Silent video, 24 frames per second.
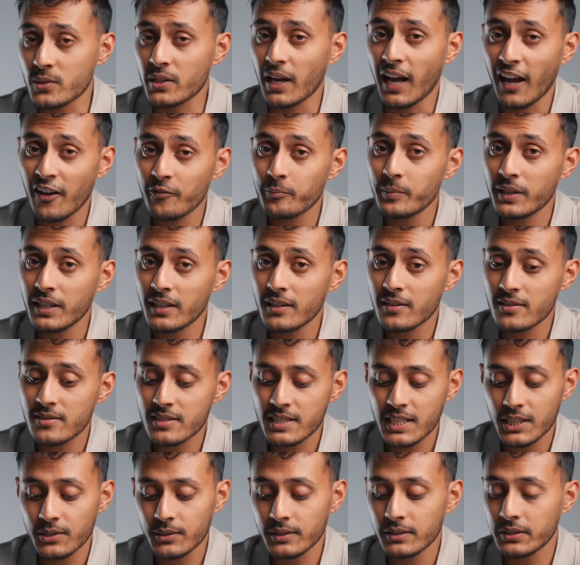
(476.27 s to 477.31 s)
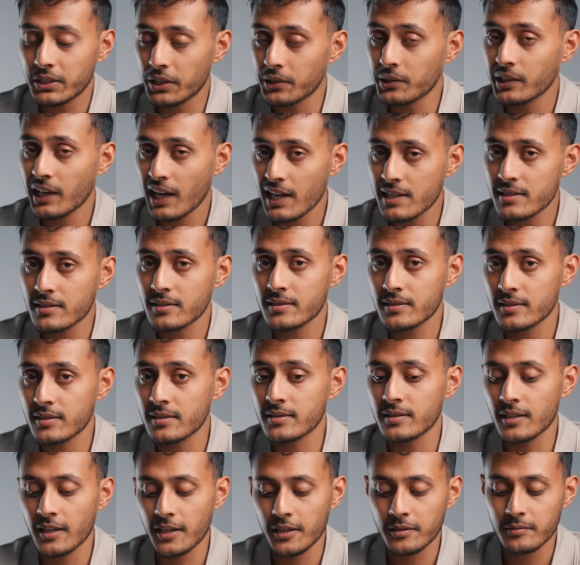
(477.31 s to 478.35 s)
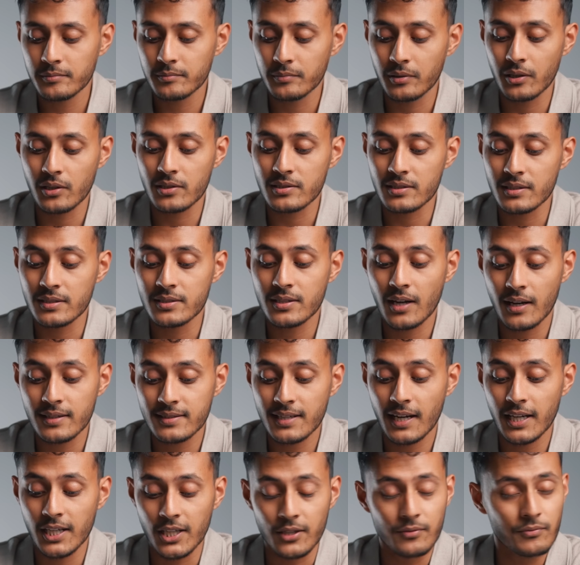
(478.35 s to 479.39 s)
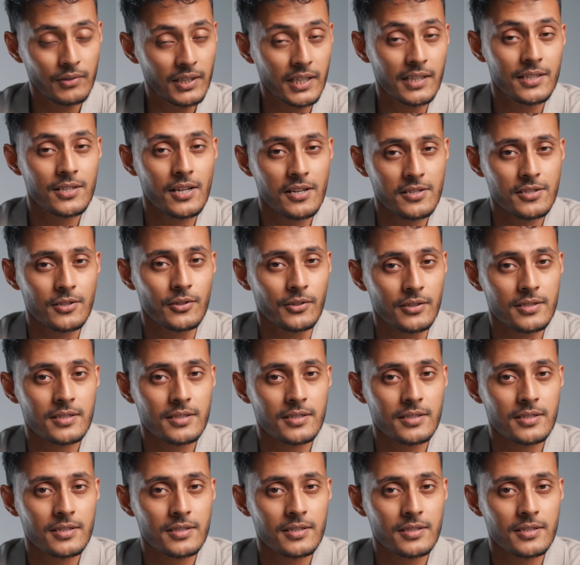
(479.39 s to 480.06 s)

I have been considering going caseless this year because the titanium really does look